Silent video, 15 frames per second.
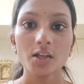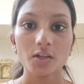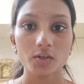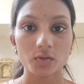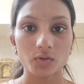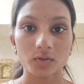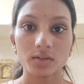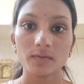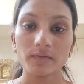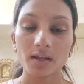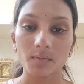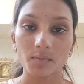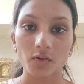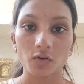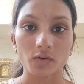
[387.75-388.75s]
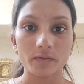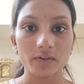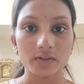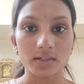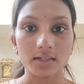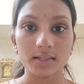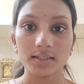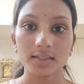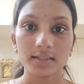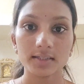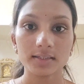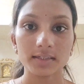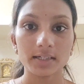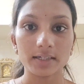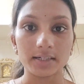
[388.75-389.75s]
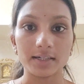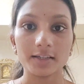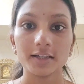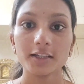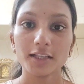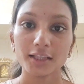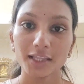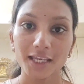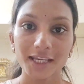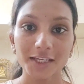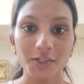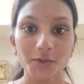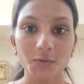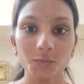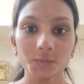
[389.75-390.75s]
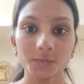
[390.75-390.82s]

So the pharmacovigilance is needed. Thank you.